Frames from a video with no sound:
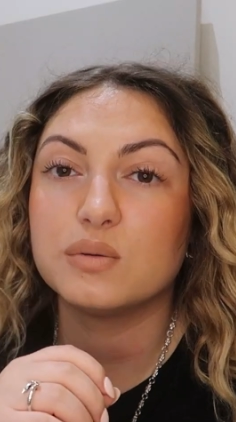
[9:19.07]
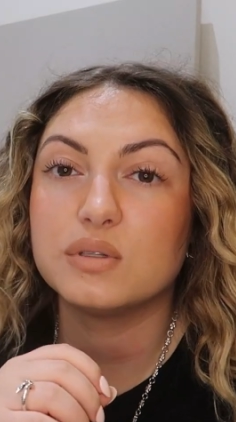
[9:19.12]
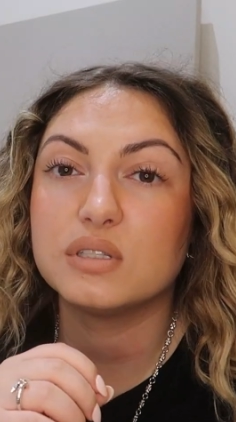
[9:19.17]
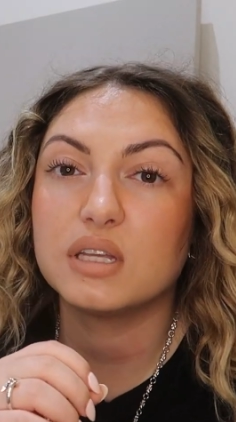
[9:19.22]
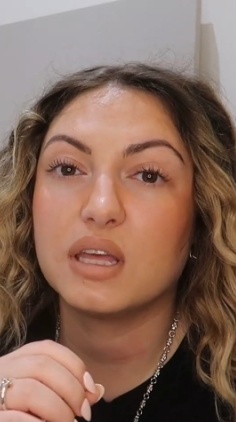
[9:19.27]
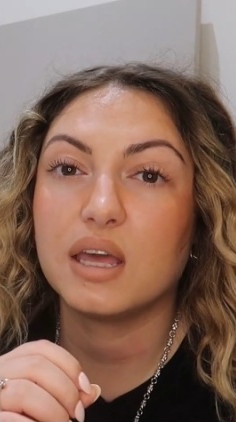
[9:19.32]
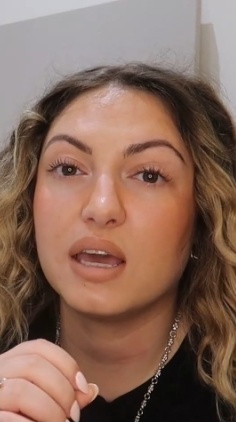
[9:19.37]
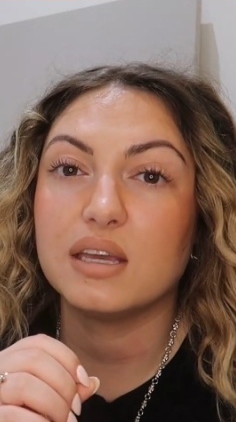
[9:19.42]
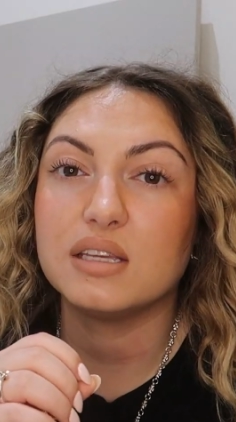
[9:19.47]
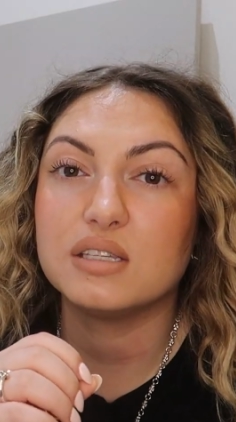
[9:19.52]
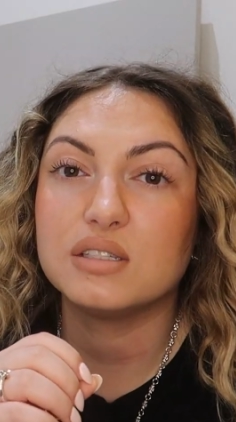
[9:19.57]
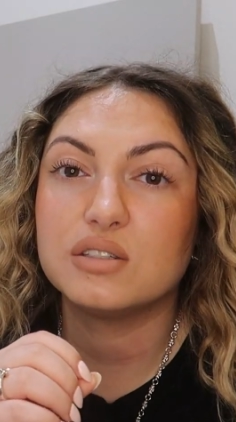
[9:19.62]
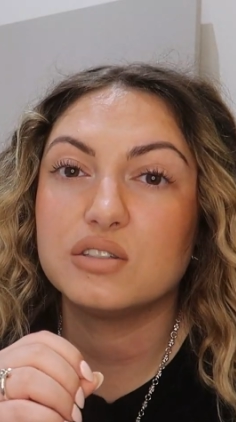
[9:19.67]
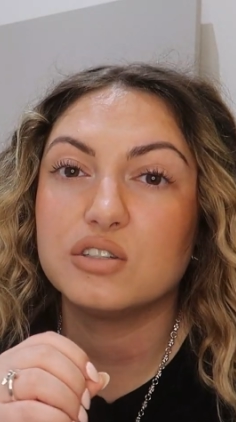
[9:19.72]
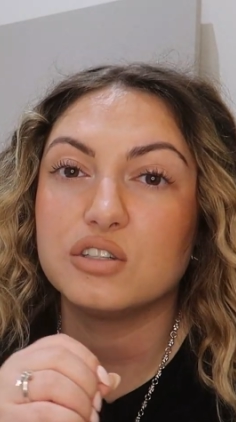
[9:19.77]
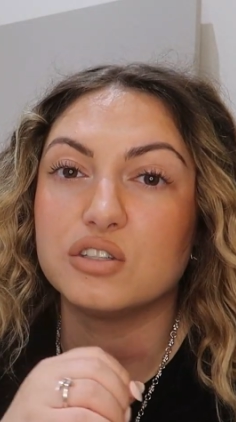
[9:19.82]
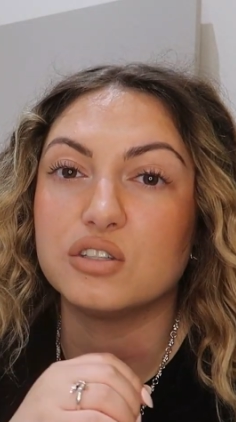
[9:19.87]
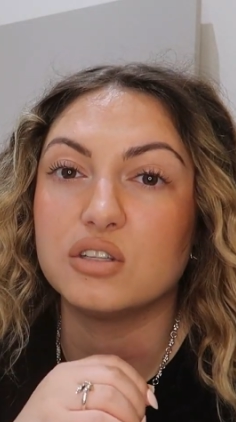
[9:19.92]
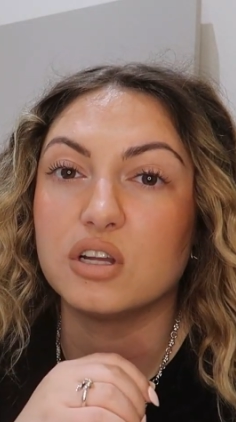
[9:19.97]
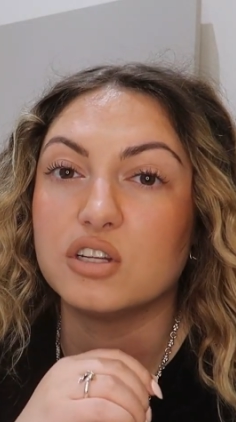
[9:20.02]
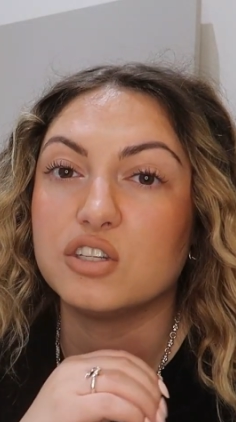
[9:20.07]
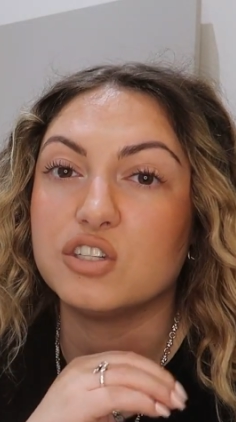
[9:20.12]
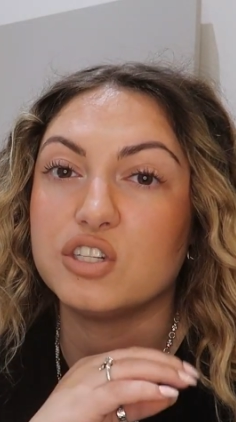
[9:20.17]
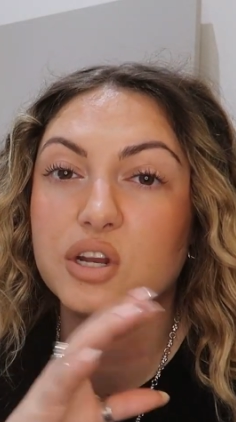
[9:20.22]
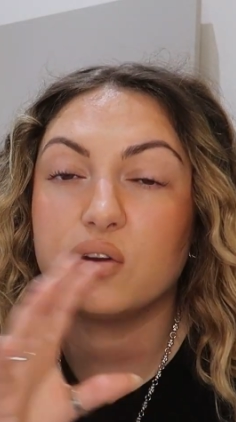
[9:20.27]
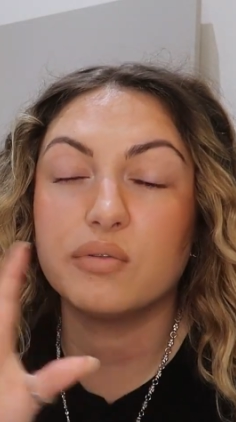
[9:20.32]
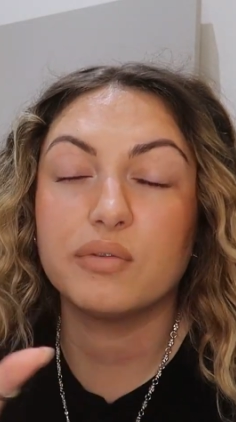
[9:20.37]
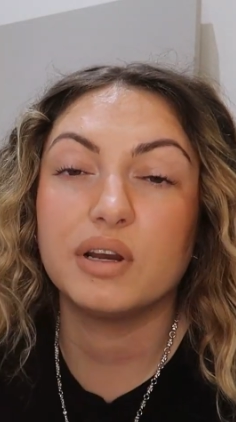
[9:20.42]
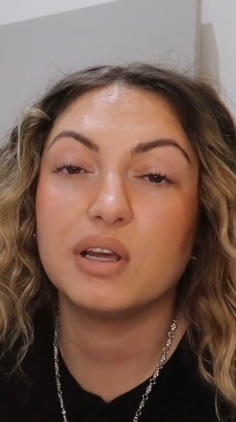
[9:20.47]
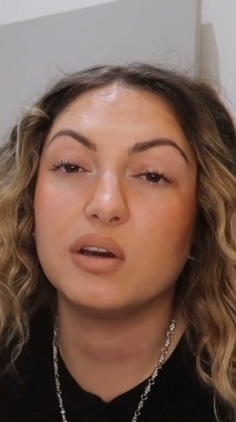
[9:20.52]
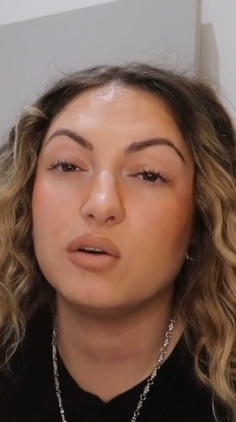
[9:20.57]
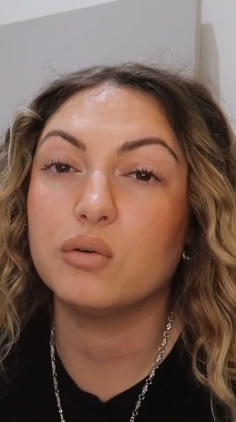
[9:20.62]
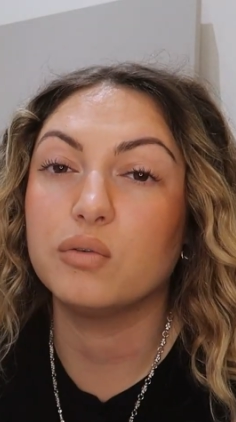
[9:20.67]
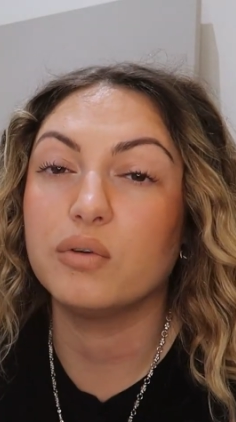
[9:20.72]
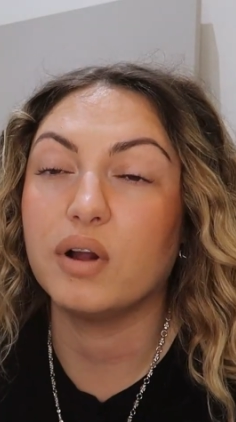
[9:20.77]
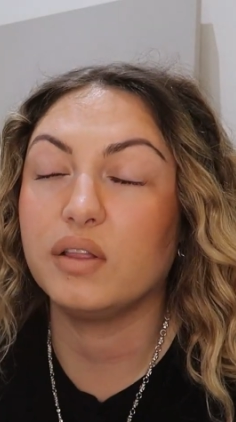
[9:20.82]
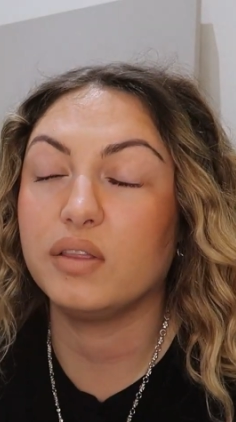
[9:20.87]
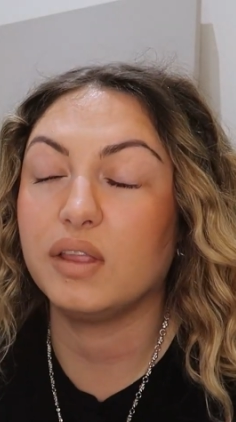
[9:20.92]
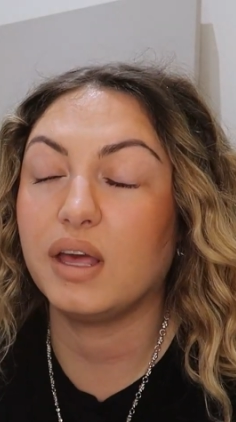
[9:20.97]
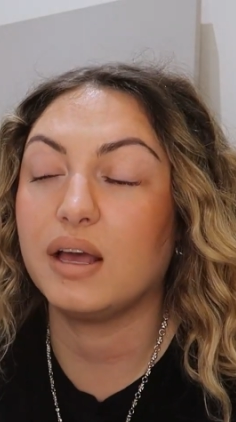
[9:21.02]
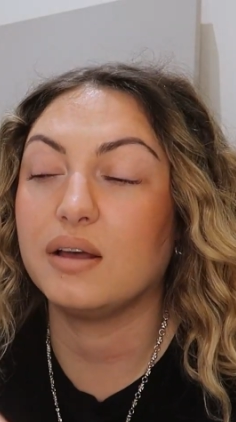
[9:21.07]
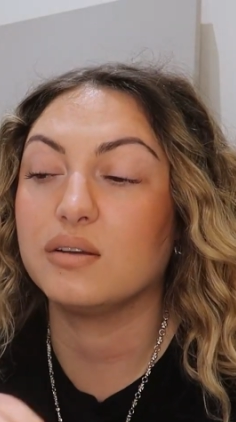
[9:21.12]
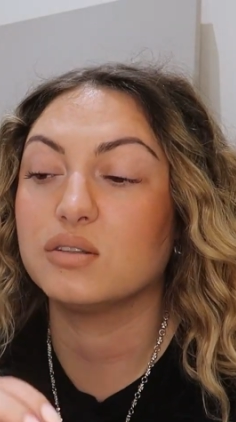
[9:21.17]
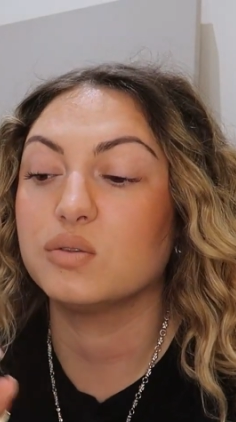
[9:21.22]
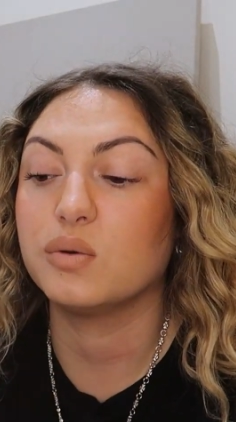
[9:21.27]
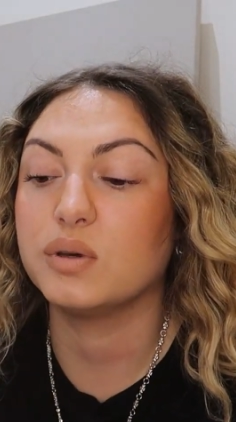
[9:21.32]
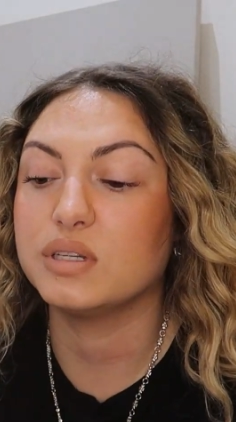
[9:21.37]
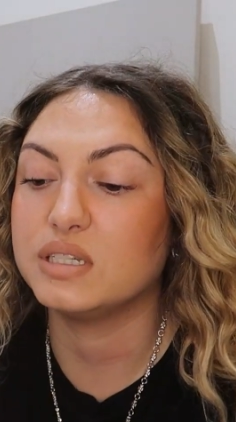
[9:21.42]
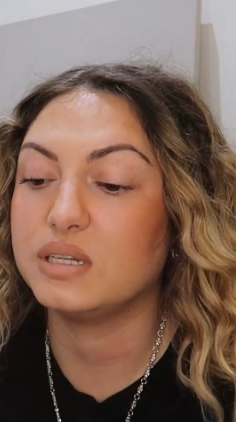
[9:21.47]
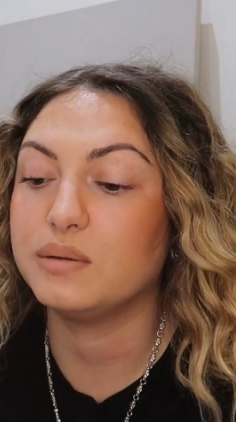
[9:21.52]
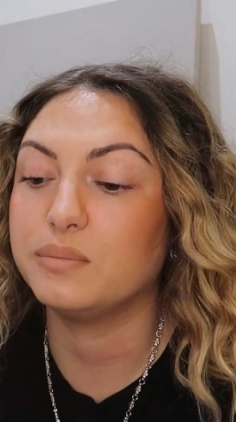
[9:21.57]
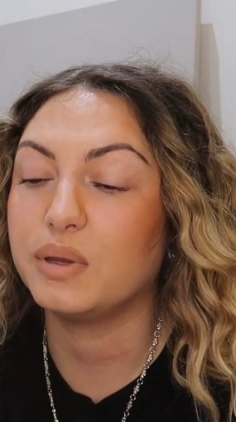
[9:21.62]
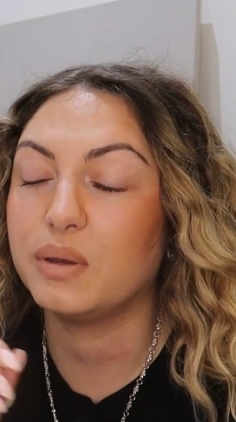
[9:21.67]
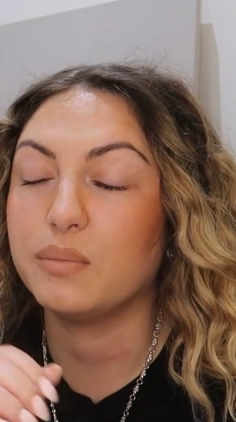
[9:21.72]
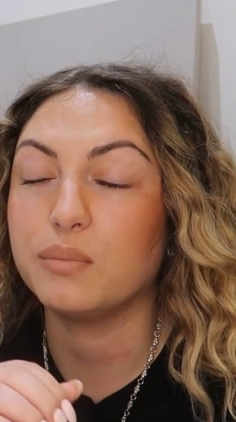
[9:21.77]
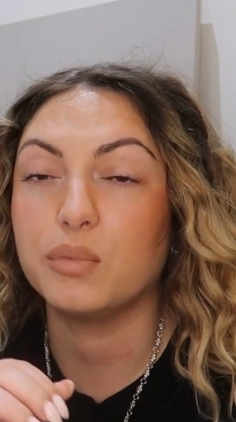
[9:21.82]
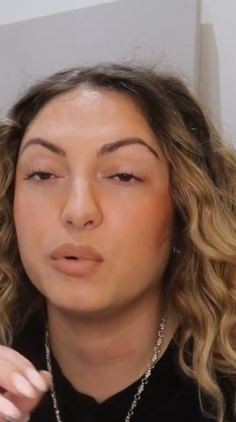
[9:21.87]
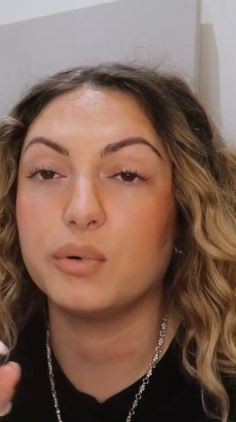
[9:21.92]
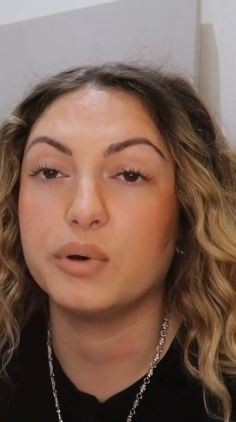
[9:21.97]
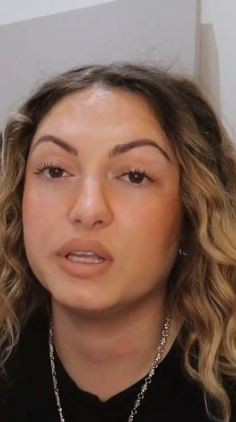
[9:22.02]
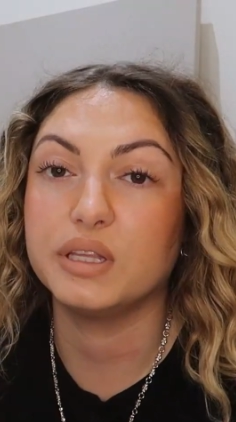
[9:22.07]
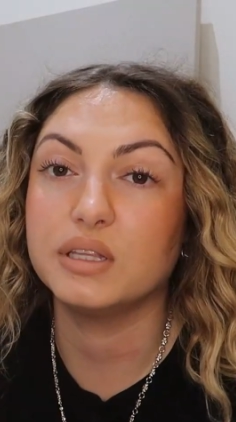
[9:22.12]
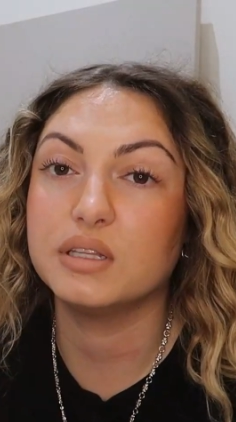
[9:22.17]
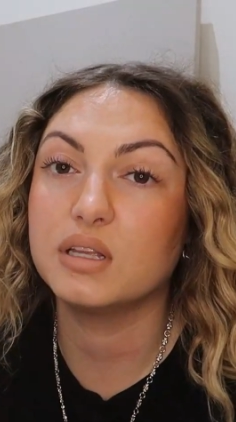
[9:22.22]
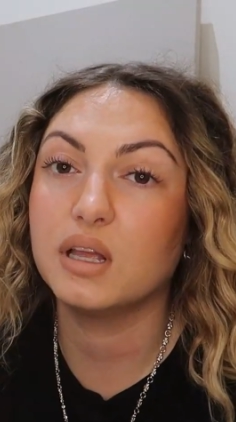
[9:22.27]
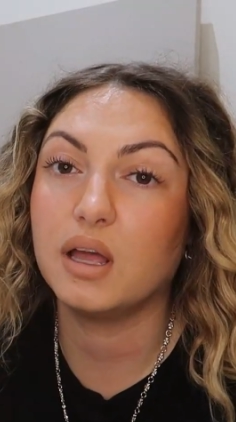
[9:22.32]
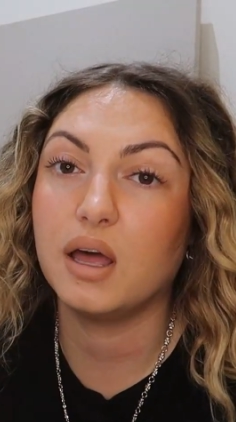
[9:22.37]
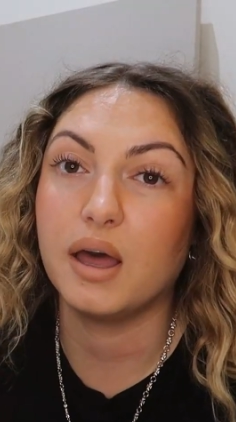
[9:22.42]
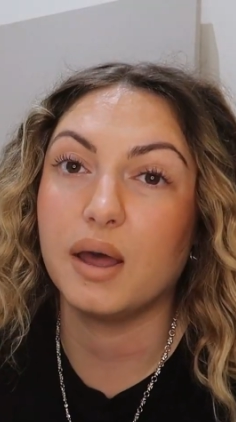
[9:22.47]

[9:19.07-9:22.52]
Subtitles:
was the case just like generally all around the house, so I didn't pinpoint